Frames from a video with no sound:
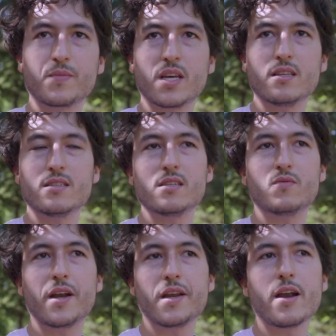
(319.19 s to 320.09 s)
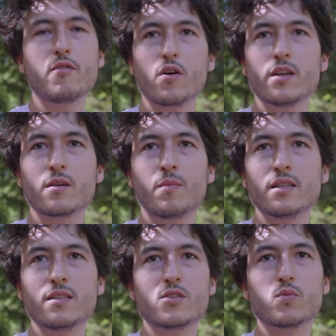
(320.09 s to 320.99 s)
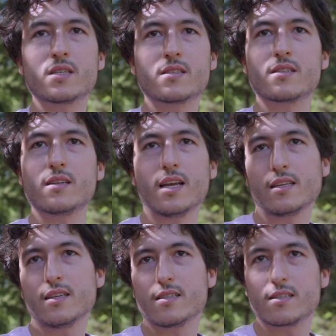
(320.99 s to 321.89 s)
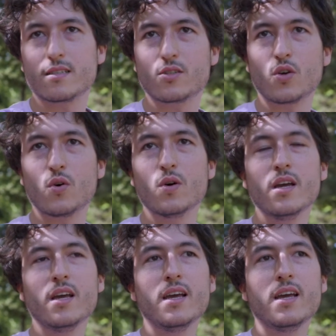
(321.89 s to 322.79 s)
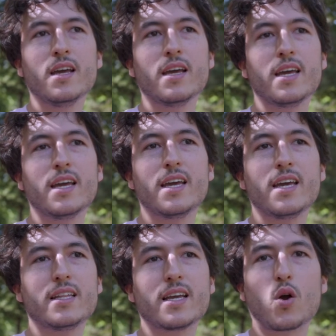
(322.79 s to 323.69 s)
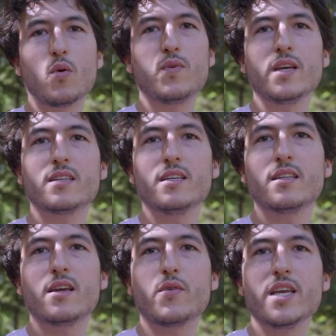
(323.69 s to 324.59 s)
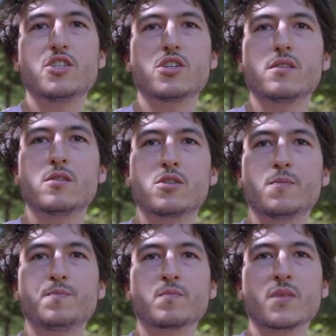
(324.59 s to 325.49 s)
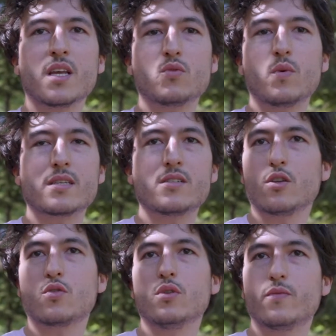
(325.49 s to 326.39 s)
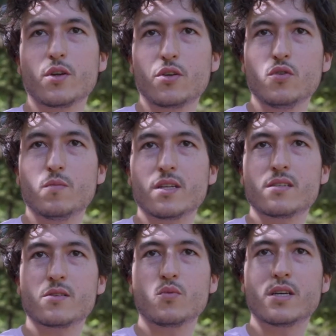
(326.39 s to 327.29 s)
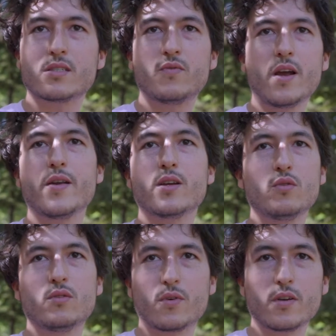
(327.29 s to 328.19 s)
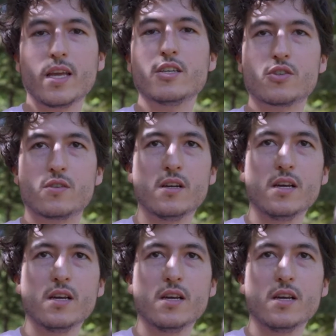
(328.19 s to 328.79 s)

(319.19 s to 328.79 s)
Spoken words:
And this is very ironic, but this was like this. So the conflict in the regions that was not good for humans was very good for nature.